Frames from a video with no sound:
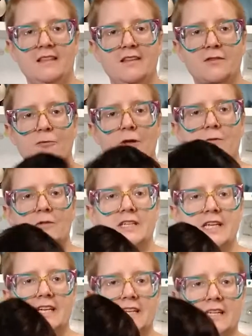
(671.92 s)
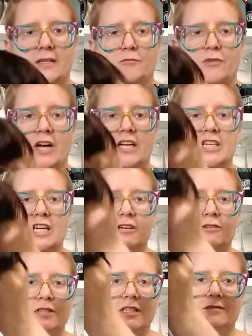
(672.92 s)
This wig will need a little brush
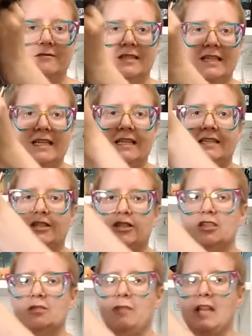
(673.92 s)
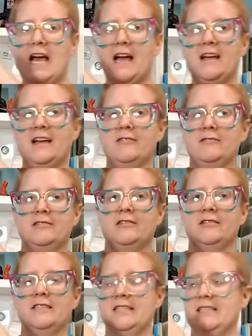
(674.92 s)
out. It is just black. I know it's
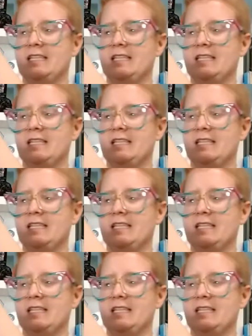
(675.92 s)
hard to